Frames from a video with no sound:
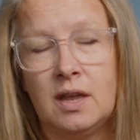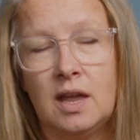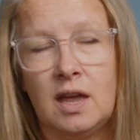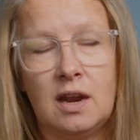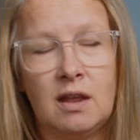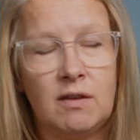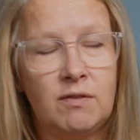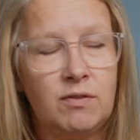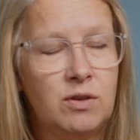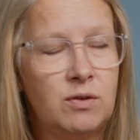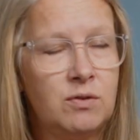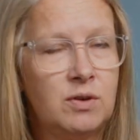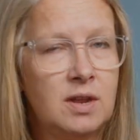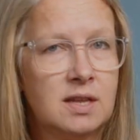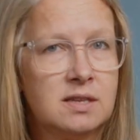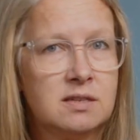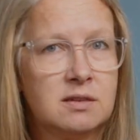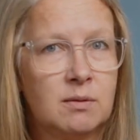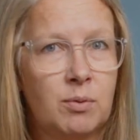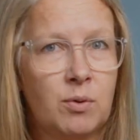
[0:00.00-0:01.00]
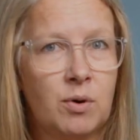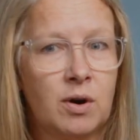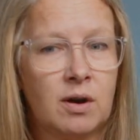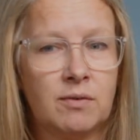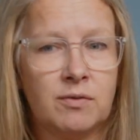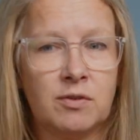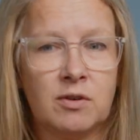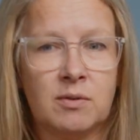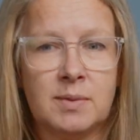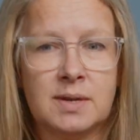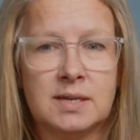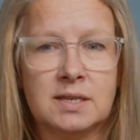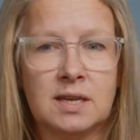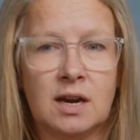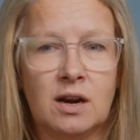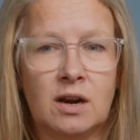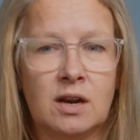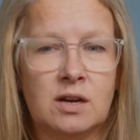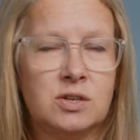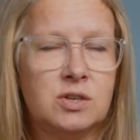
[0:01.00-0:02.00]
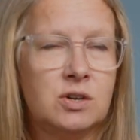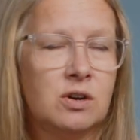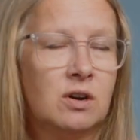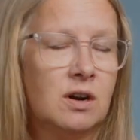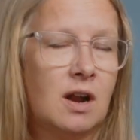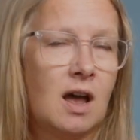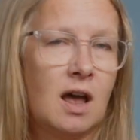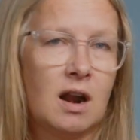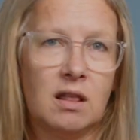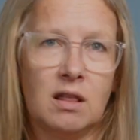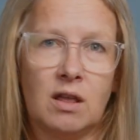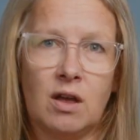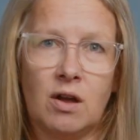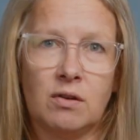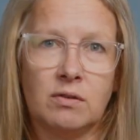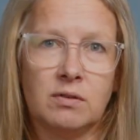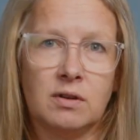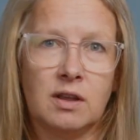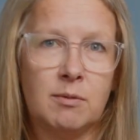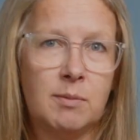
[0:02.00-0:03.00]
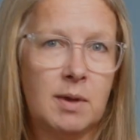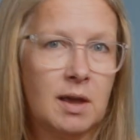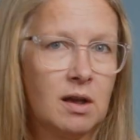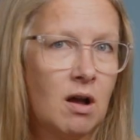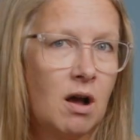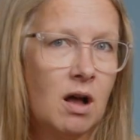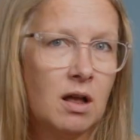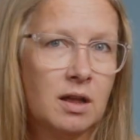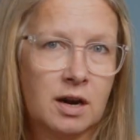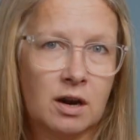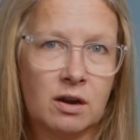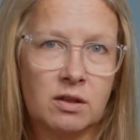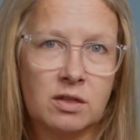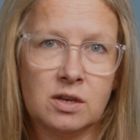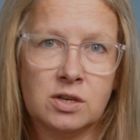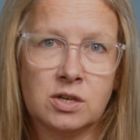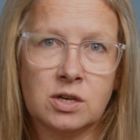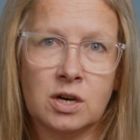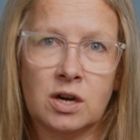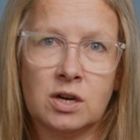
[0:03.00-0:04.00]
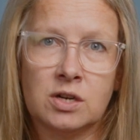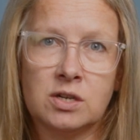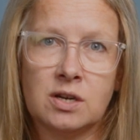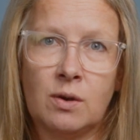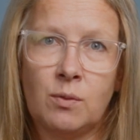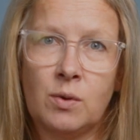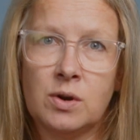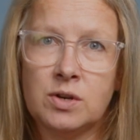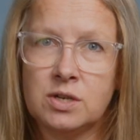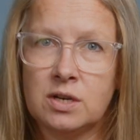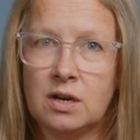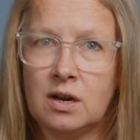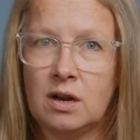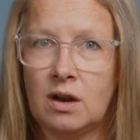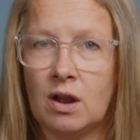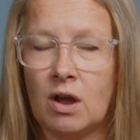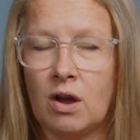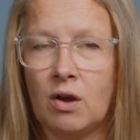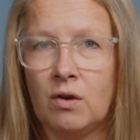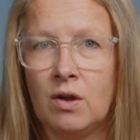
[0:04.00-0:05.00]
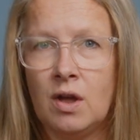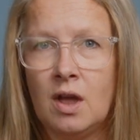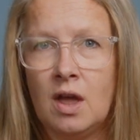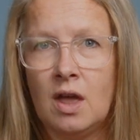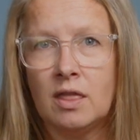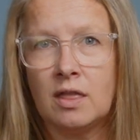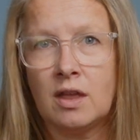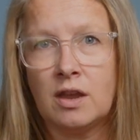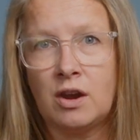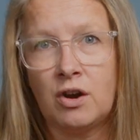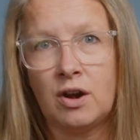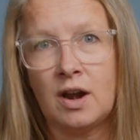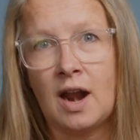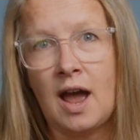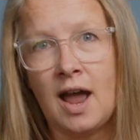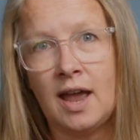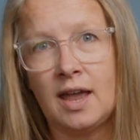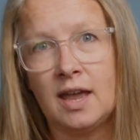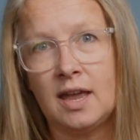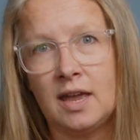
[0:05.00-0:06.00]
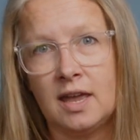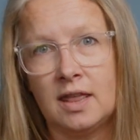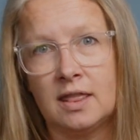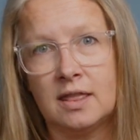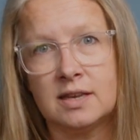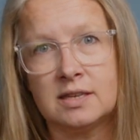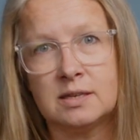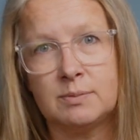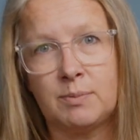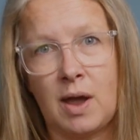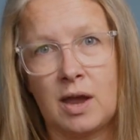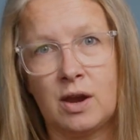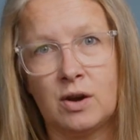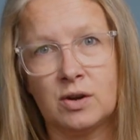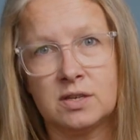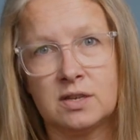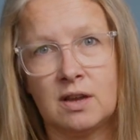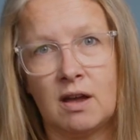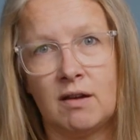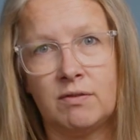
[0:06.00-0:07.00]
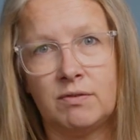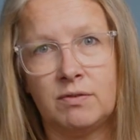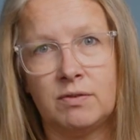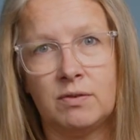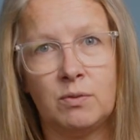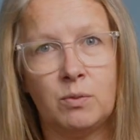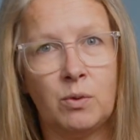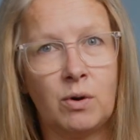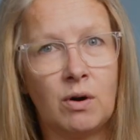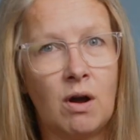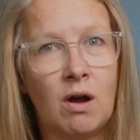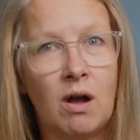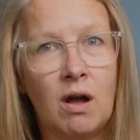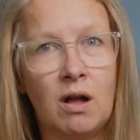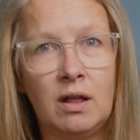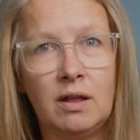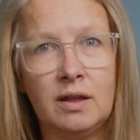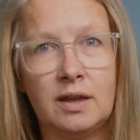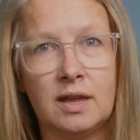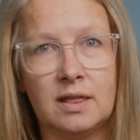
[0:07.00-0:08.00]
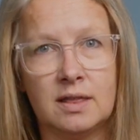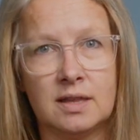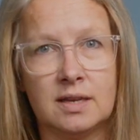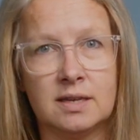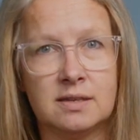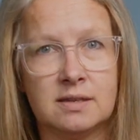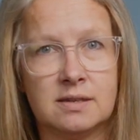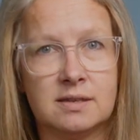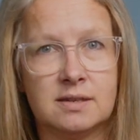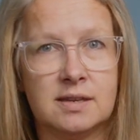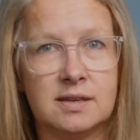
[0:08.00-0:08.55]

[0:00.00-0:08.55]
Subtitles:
And if you need support for a miscarriage, you're not alone. Give me a call here at the church. I want you to know that you're not in this by yourself. We're all in this